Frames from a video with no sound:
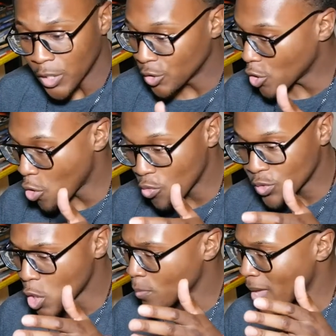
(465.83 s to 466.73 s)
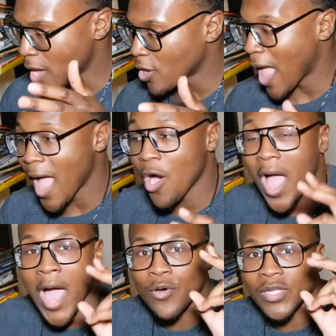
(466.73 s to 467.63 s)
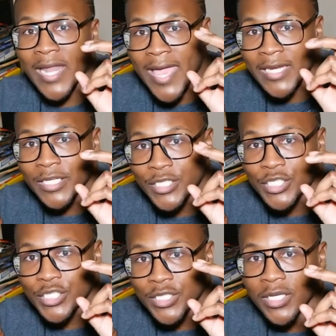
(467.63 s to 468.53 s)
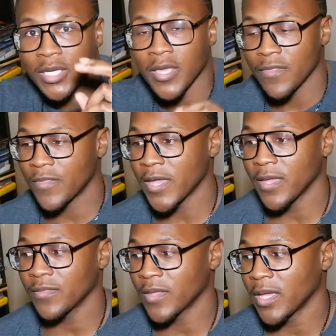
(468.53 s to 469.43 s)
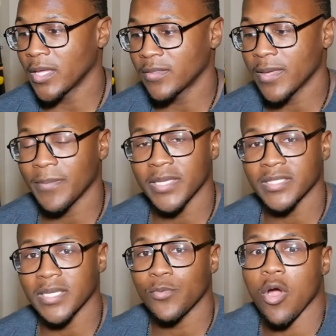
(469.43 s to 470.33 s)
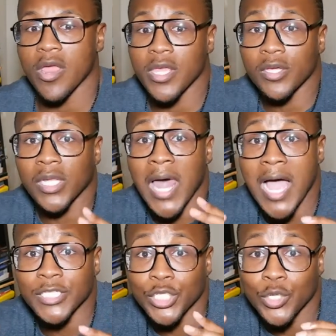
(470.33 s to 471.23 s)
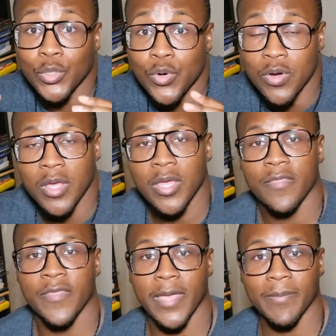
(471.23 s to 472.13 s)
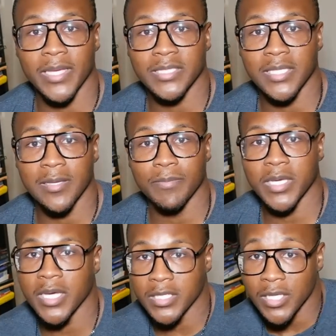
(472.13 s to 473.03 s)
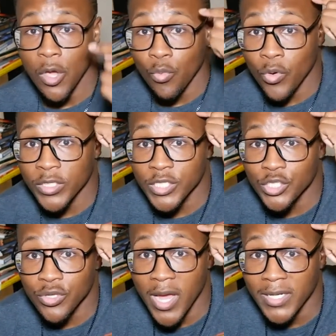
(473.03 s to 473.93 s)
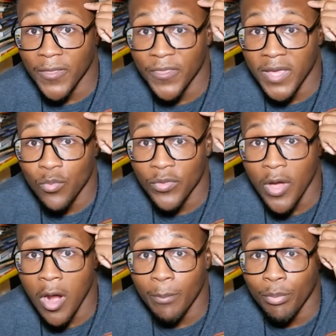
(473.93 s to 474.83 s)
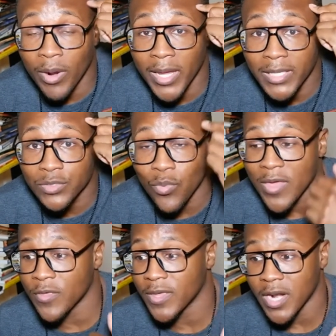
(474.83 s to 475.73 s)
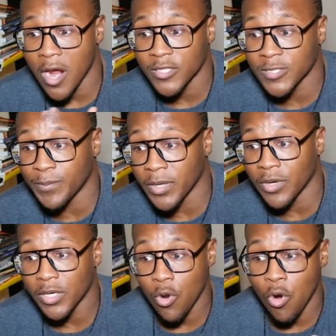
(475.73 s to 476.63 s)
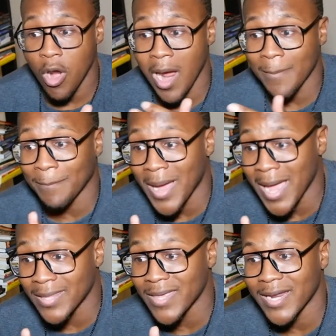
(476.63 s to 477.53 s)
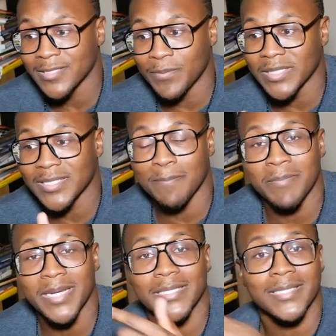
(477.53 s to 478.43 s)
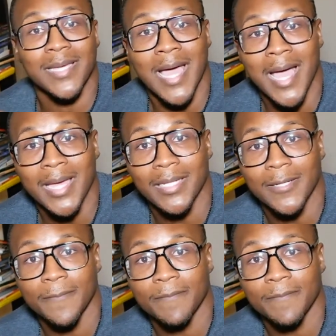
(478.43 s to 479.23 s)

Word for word: No no matter how outlandish they, they, they may seem or illogical. They may seem because we're just trying to think with our brains rather than our spirit or our mind that has been submitted to God.